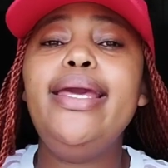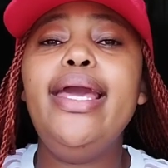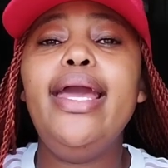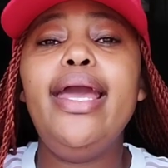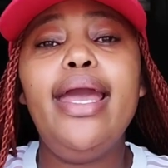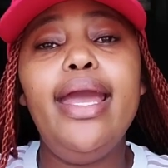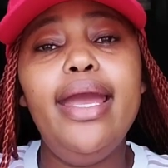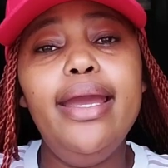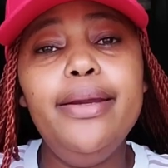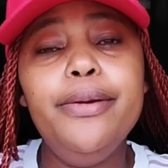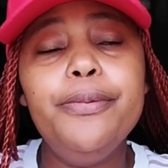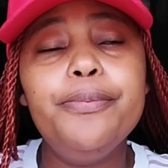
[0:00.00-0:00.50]

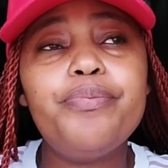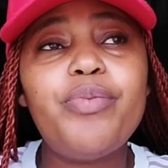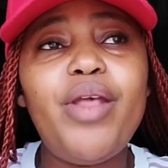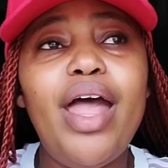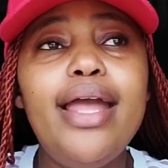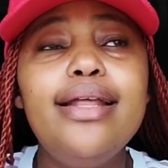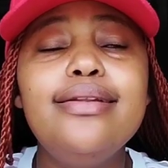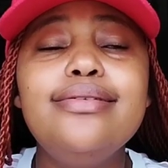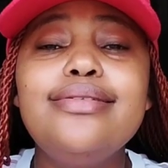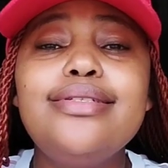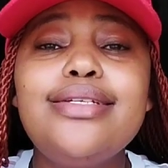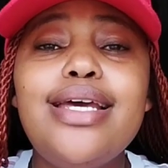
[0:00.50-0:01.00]
AKA
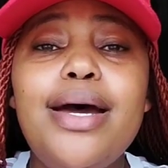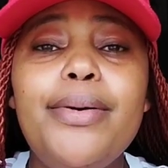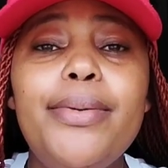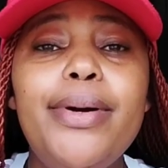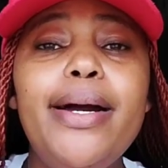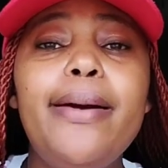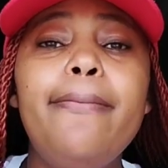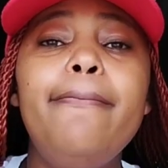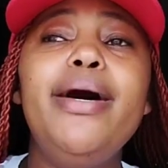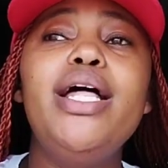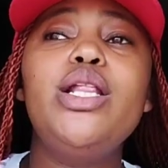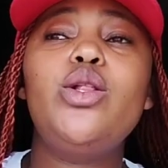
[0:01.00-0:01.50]
and
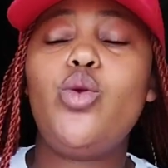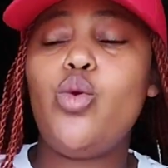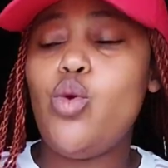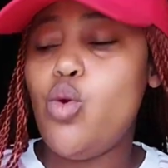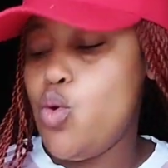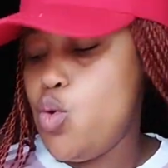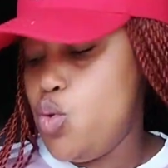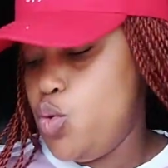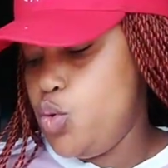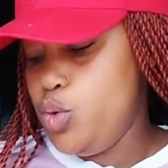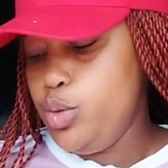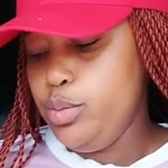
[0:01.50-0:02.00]
Thabang
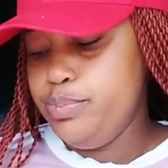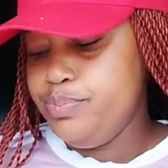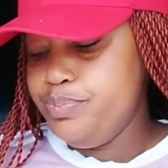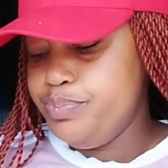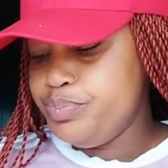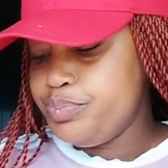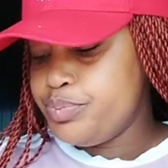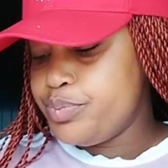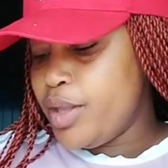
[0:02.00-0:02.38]
Matlou.